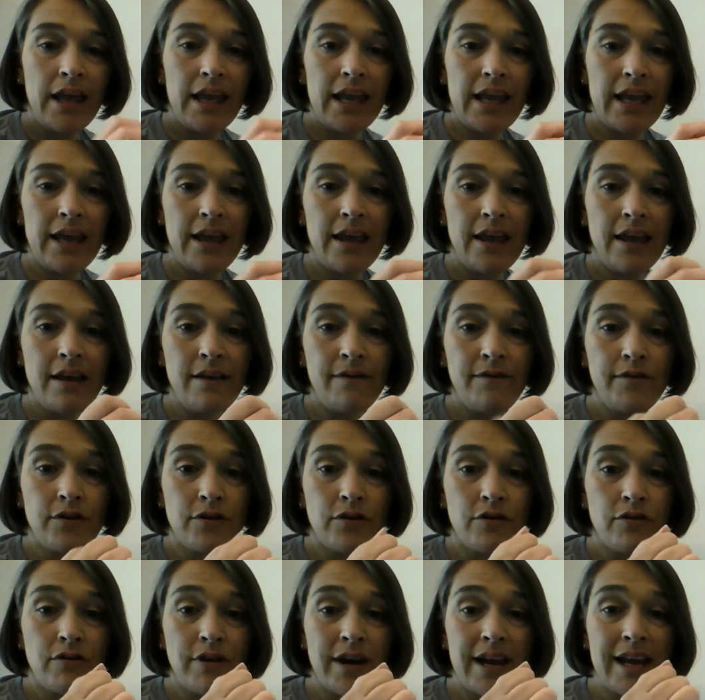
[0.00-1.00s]
if your
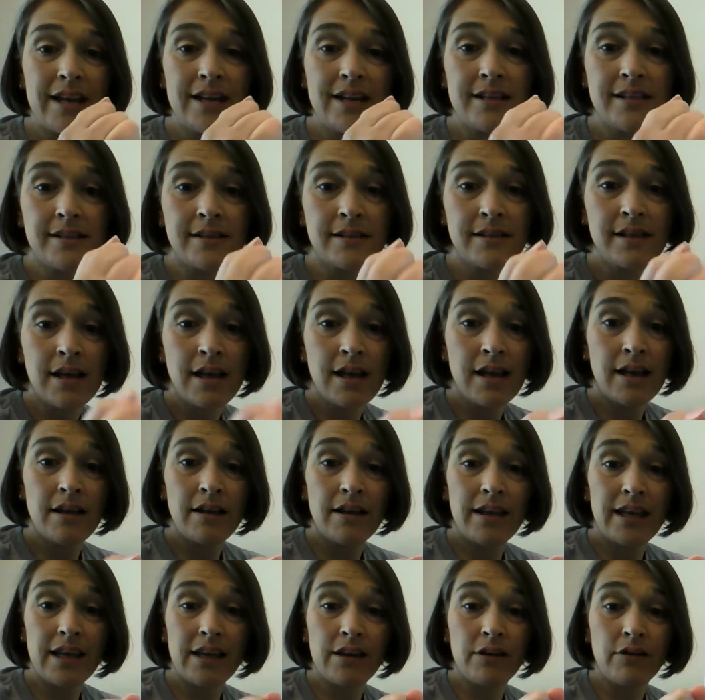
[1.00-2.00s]
crayon is
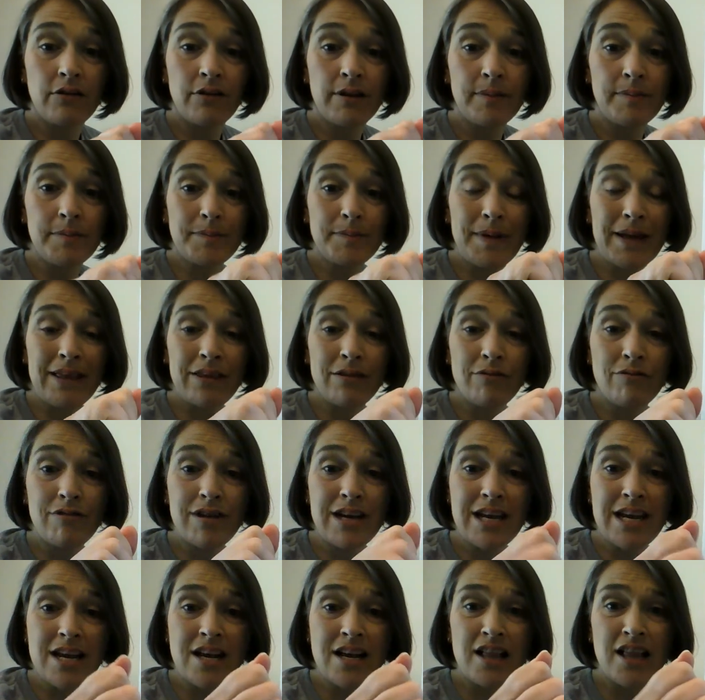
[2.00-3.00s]
getting gripped by
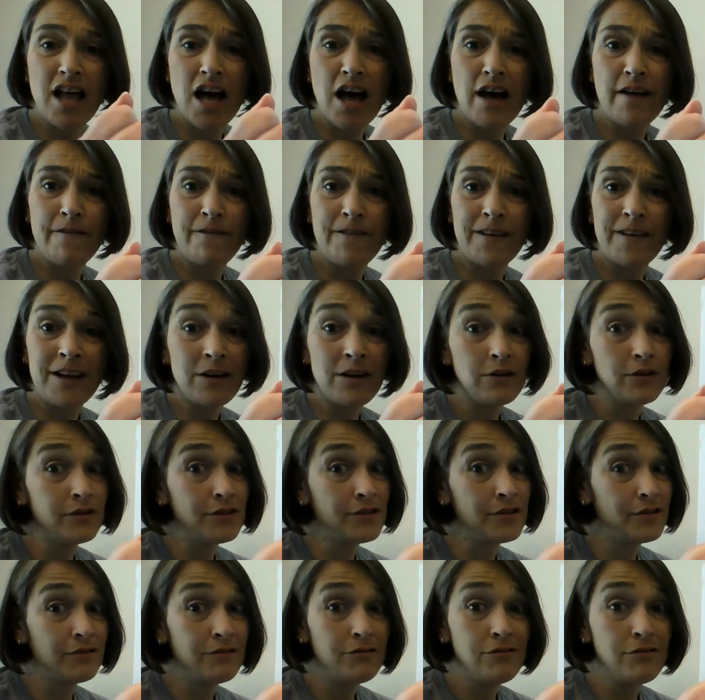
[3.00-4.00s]
3 claw
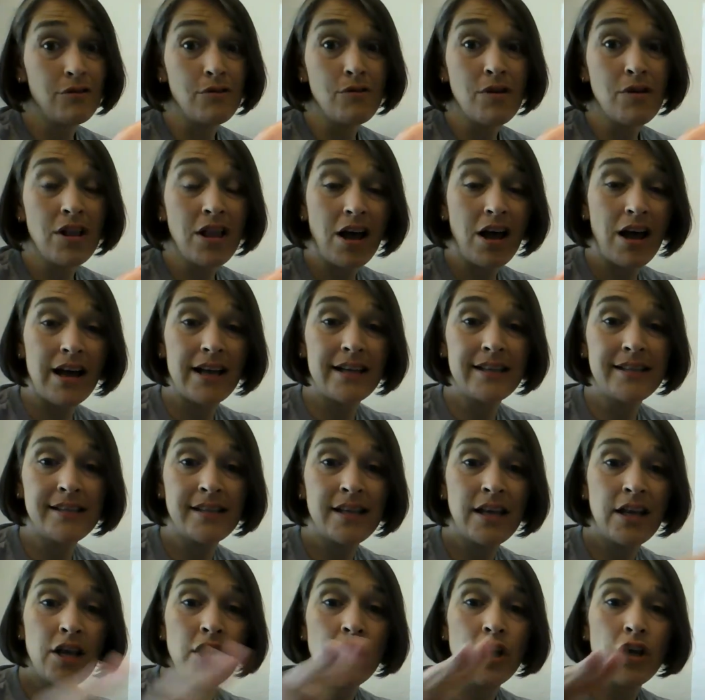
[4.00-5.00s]
fingers, no claws,
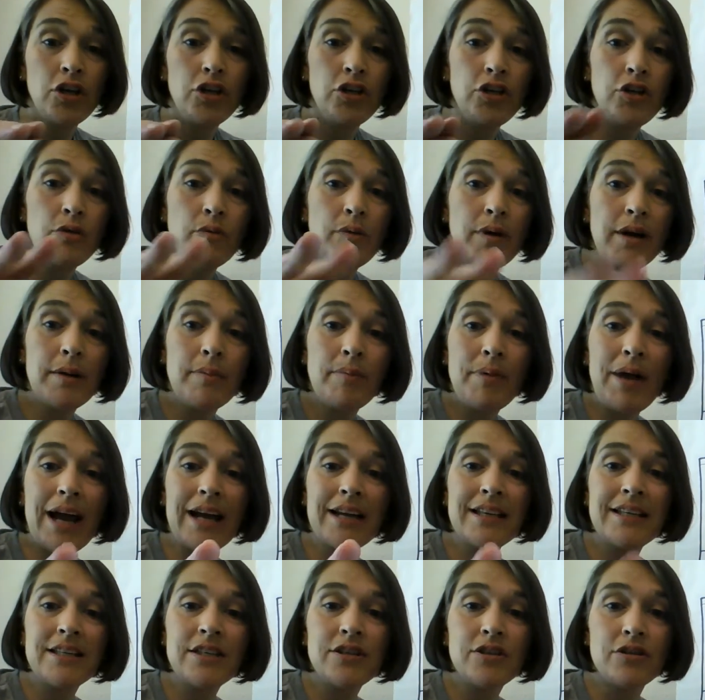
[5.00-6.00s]
you want to
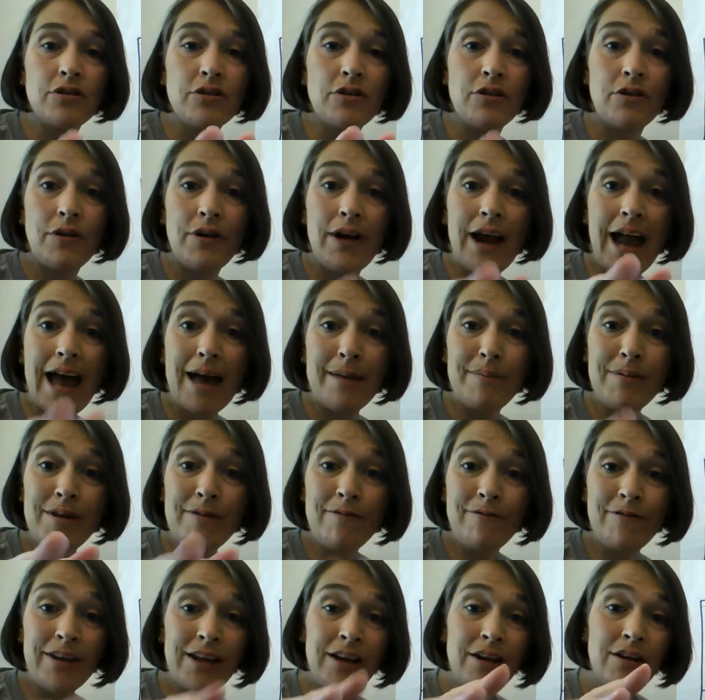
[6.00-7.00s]
practice your crabby
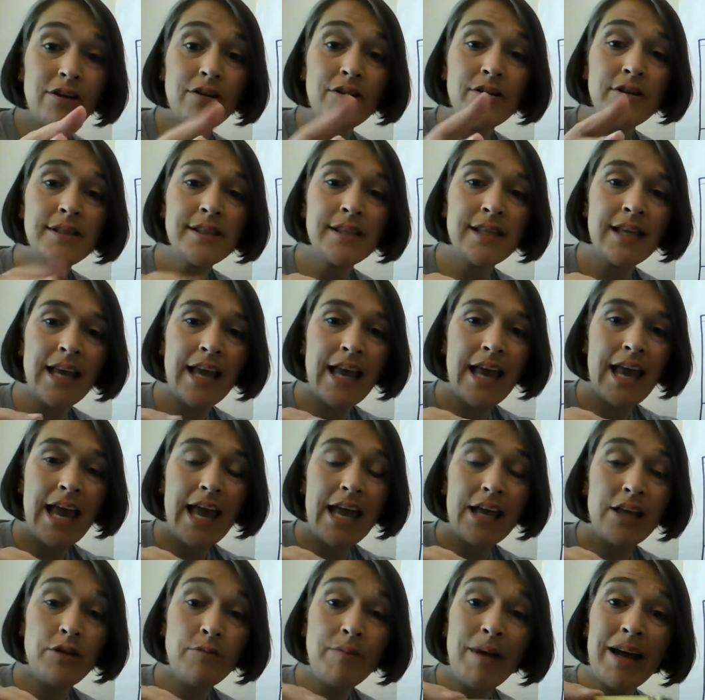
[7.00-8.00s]
fingers.
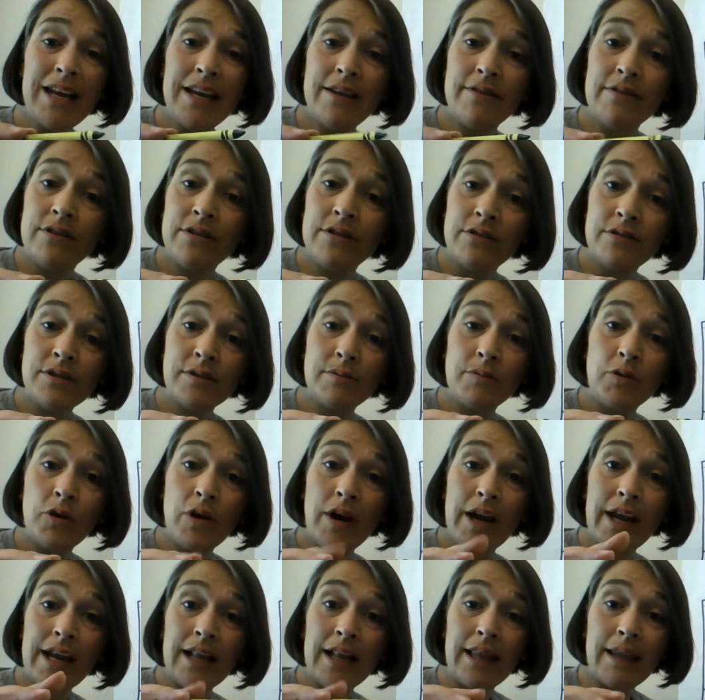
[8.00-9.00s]
And you might even do some
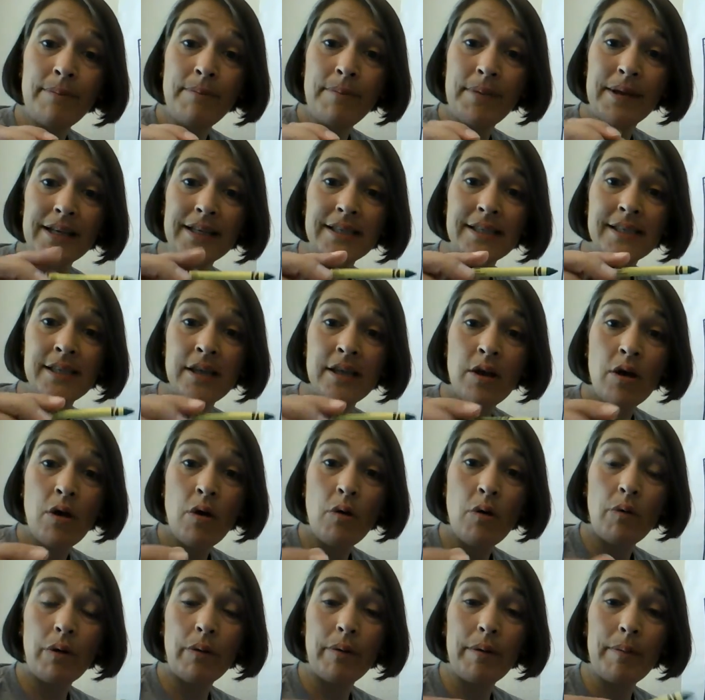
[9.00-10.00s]
crayon Olympics
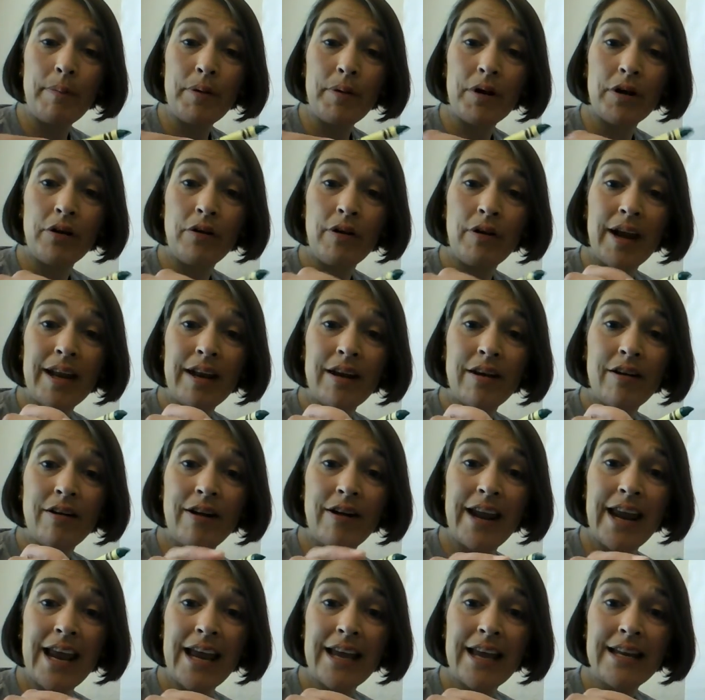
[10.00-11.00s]
where we put our crayon in our
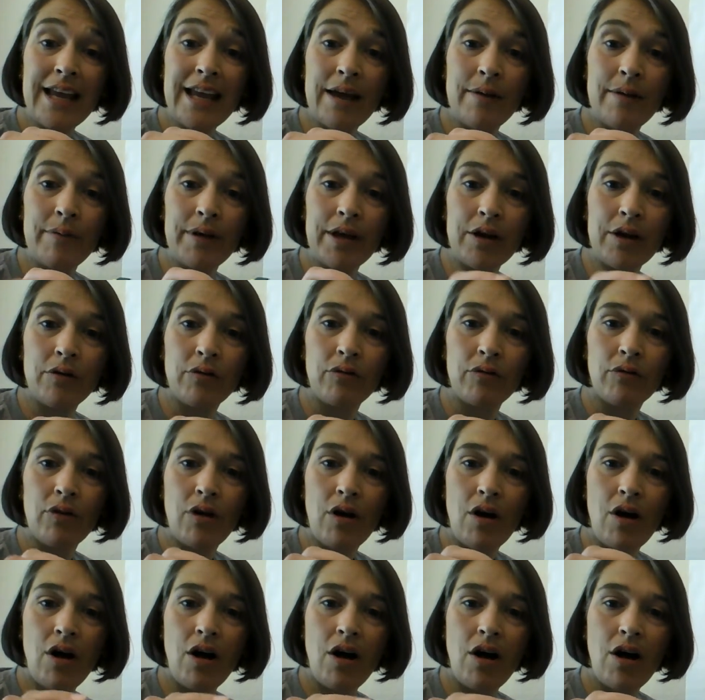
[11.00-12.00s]
hand and we
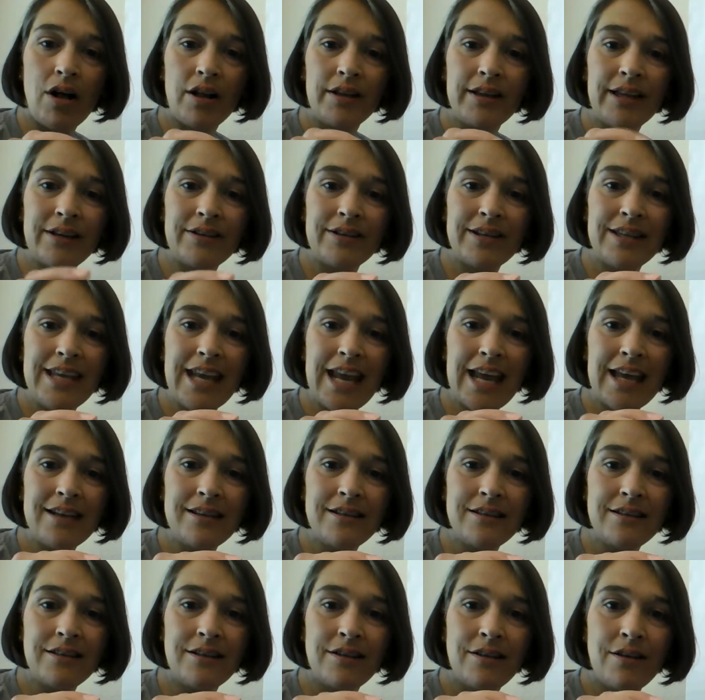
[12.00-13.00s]
crawl down to the
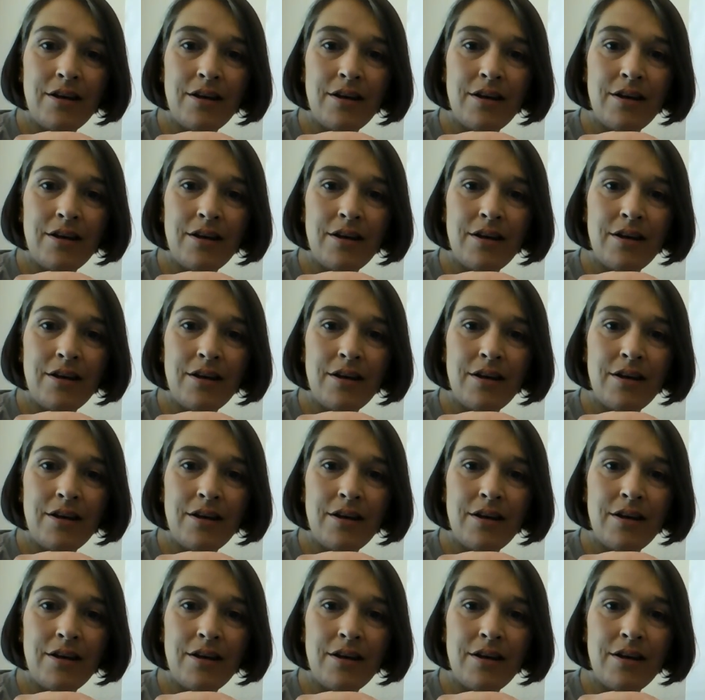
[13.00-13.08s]
end.